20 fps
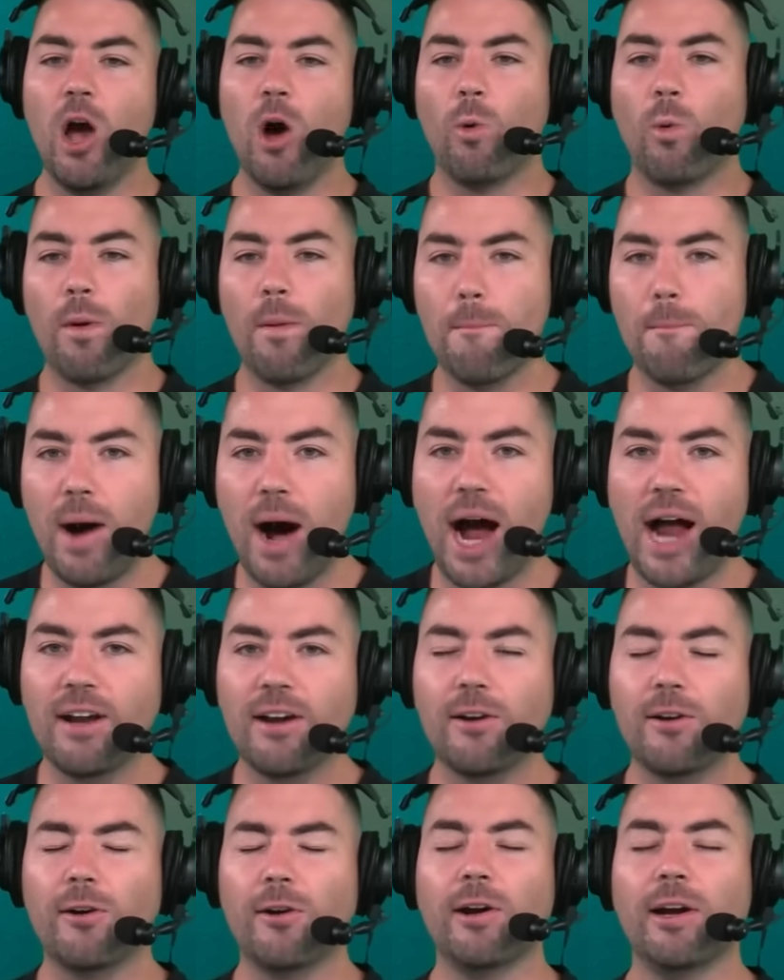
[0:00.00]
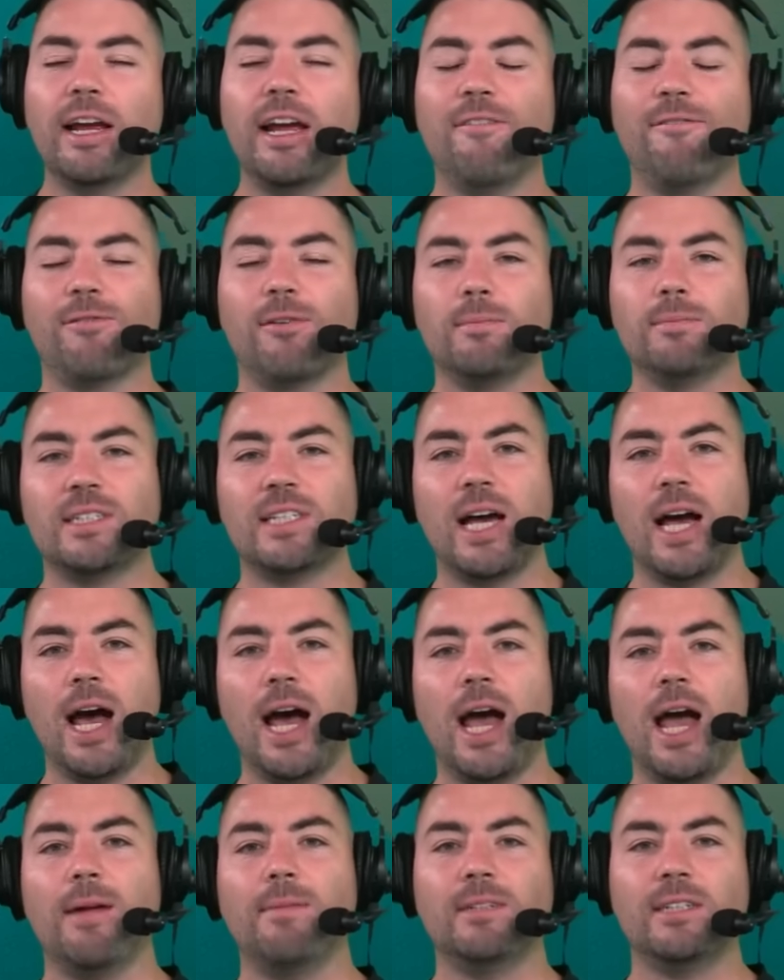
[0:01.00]
We're monitoring it from
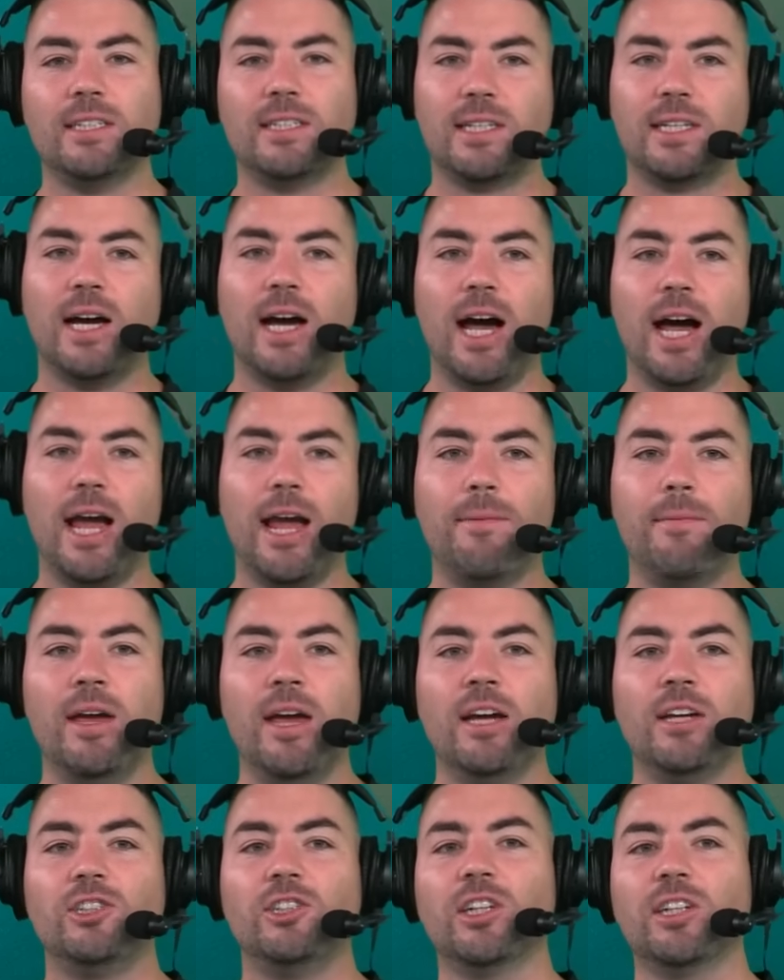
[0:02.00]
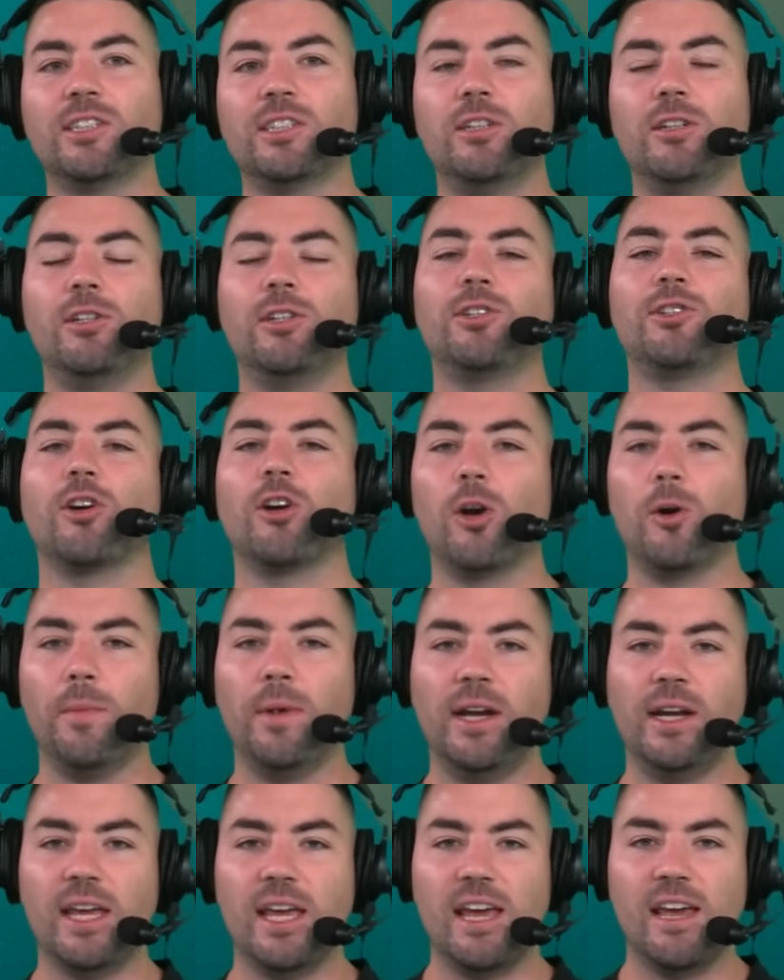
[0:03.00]
time to time just to
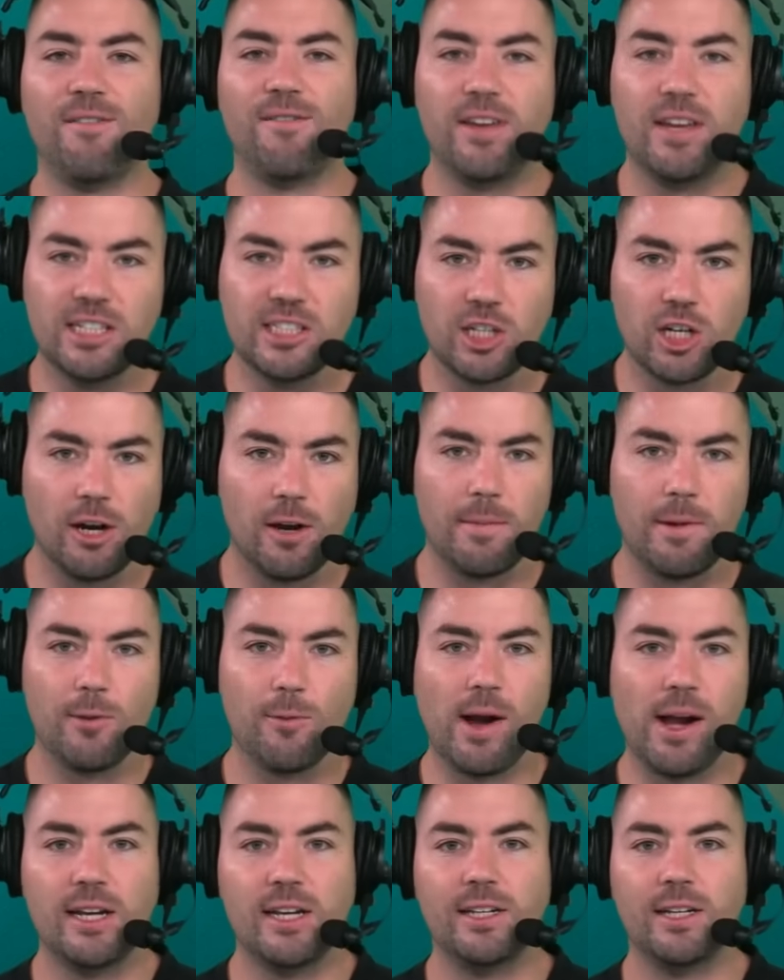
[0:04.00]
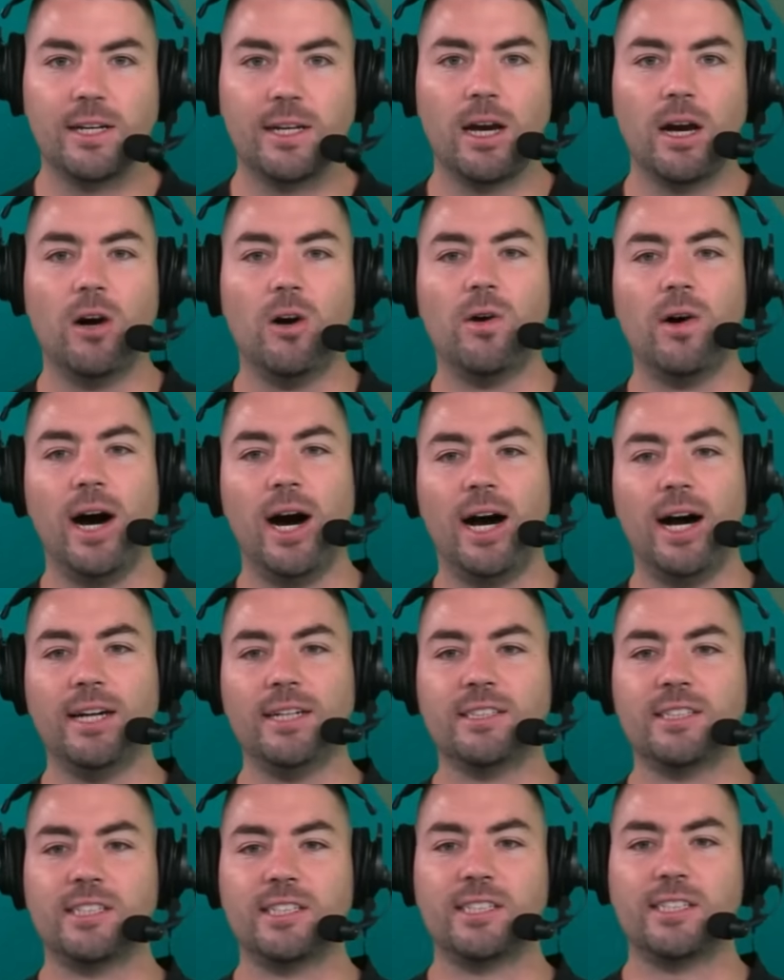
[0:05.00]
determine if he's going to be ready to go
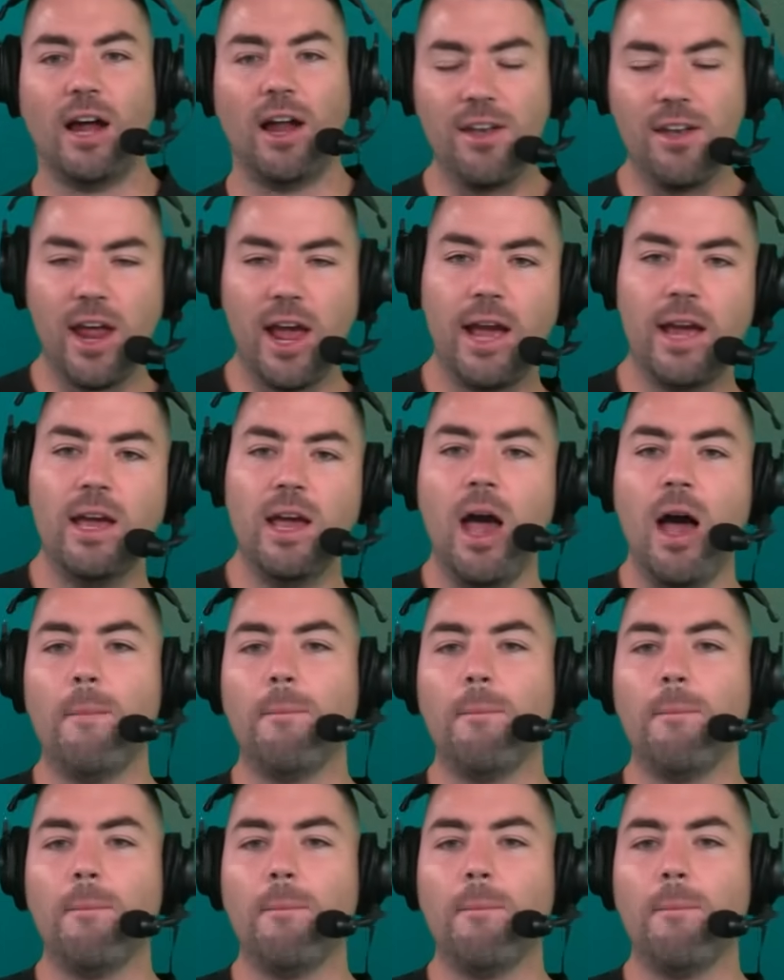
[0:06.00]
on Sunday.